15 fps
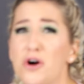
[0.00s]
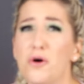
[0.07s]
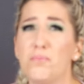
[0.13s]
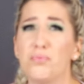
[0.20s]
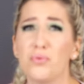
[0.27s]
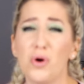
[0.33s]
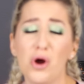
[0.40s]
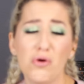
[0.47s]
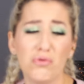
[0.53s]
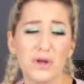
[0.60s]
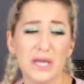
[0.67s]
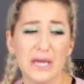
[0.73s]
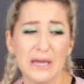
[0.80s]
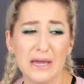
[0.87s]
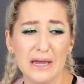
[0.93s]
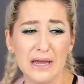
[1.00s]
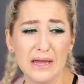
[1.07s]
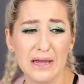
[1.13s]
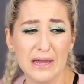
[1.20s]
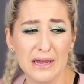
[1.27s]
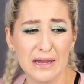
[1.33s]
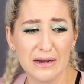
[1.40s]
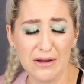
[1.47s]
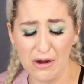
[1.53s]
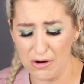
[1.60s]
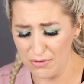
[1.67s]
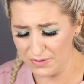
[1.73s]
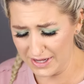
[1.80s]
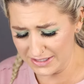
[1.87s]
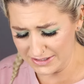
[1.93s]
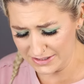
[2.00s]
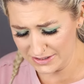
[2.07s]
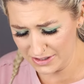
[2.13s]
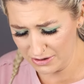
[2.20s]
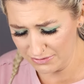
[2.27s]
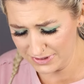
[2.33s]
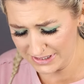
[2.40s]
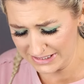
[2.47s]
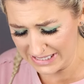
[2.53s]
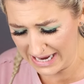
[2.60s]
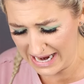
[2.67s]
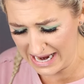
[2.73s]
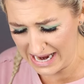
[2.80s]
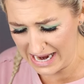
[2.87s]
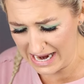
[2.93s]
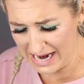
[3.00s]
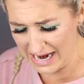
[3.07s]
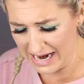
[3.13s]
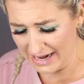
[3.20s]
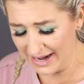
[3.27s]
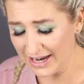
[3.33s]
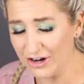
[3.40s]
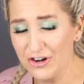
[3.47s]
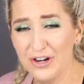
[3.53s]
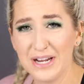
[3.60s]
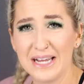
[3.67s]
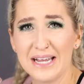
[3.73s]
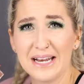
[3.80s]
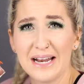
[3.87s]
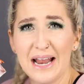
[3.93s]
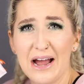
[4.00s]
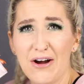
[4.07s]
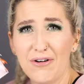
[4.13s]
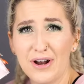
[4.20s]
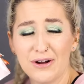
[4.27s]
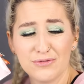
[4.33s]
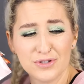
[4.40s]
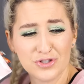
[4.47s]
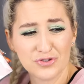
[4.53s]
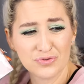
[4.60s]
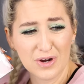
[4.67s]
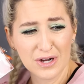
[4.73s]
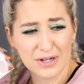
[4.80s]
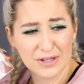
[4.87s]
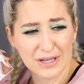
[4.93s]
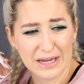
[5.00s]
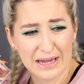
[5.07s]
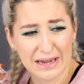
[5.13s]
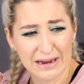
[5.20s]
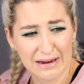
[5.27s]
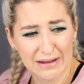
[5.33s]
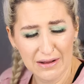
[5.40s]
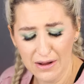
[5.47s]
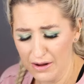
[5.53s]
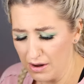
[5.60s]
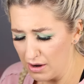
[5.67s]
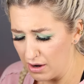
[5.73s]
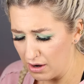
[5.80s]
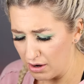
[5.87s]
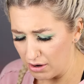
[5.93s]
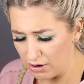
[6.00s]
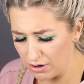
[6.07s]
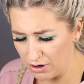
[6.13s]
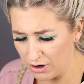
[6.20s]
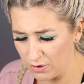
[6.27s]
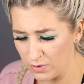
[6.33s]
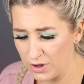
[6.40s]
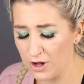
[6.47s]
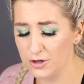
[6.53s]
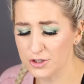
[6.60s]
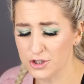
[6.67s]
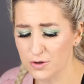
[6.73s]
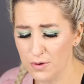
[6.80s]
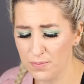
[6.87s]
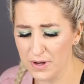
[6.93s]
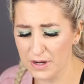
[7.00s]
all broken. Oh, that's so sad. I couldn't get it out. I was struggling. Oh, well, I'll show a